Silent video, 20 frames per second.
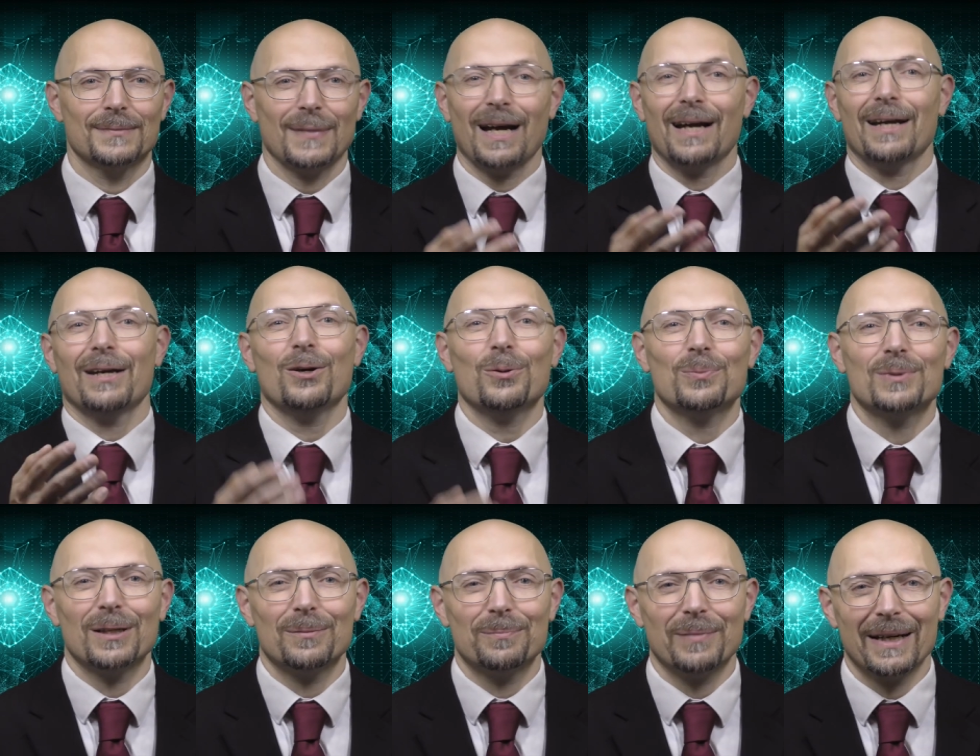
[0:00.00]
I
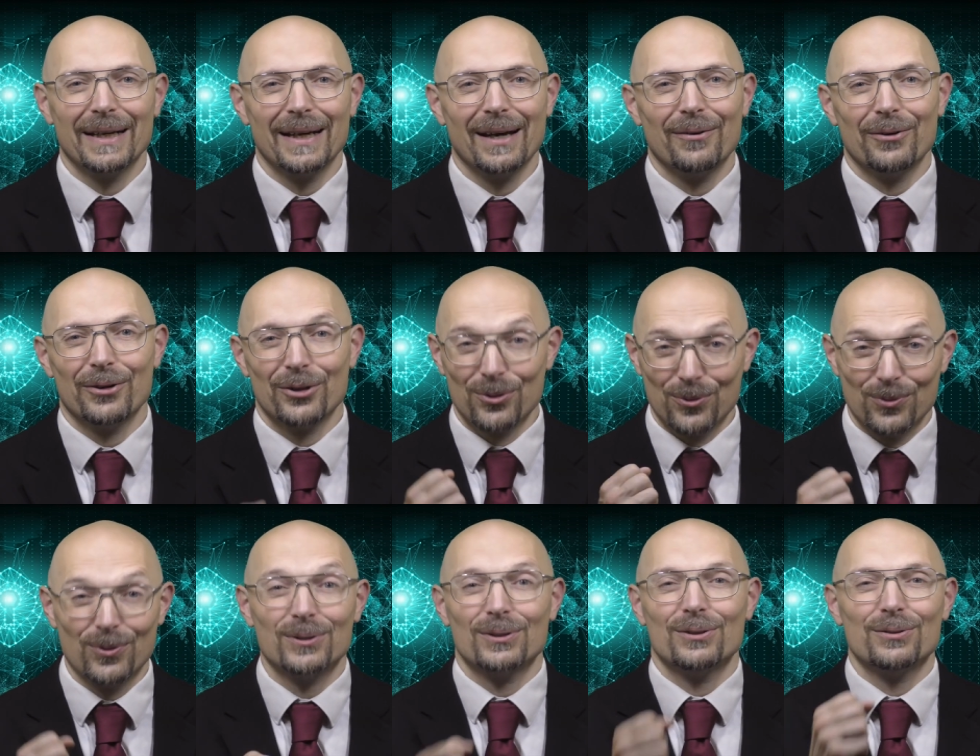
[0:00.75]
hope that by now you
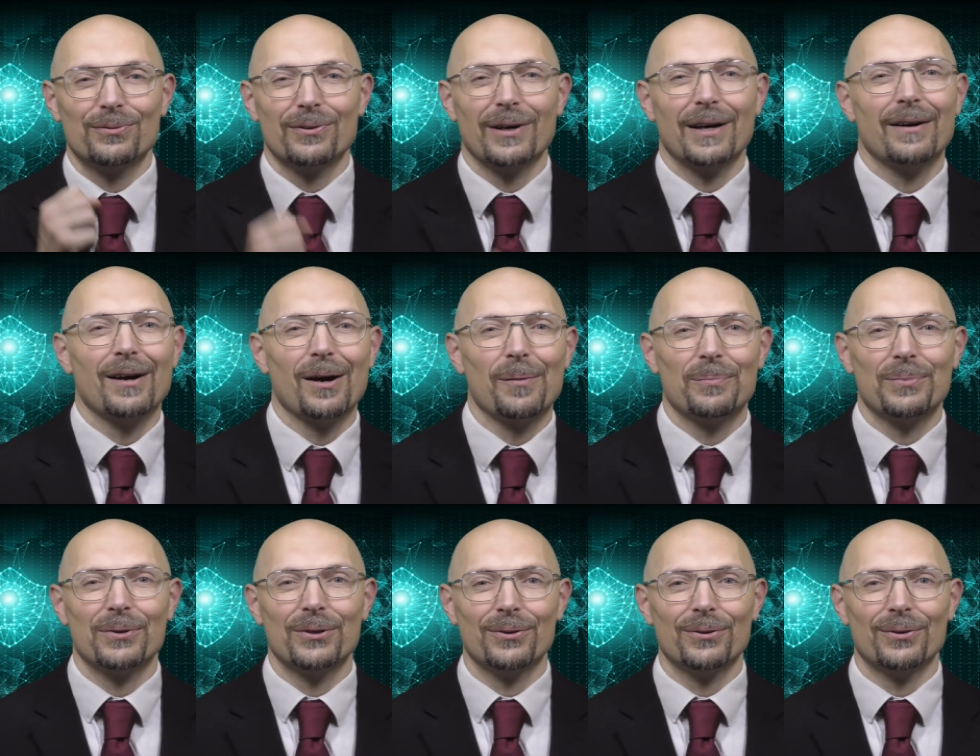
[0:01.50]
want to fire up
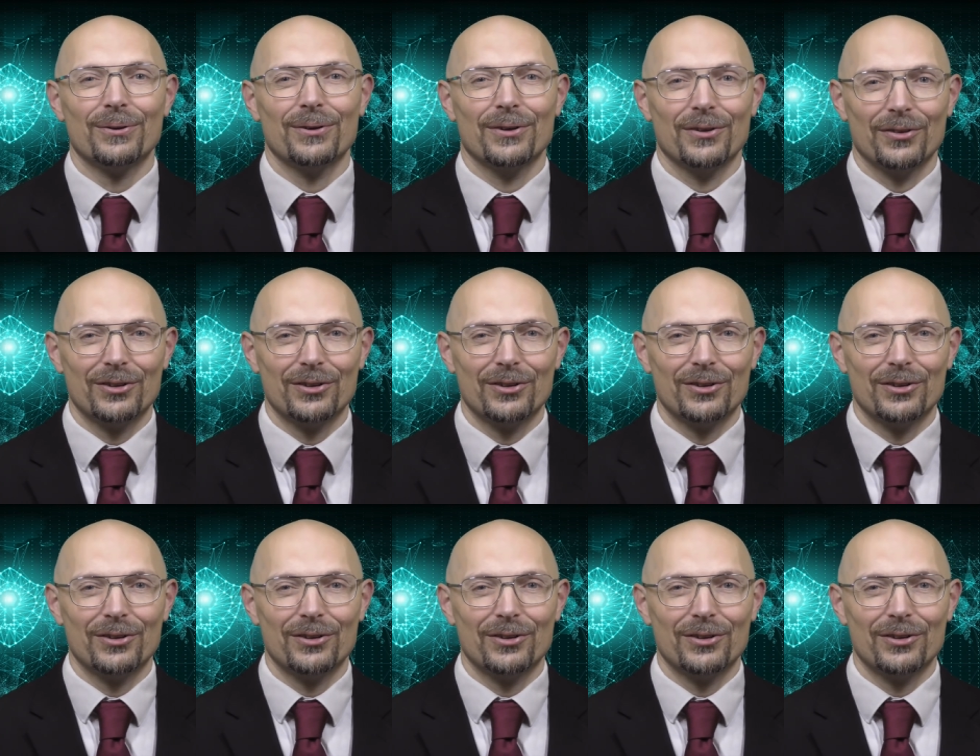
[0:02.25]
your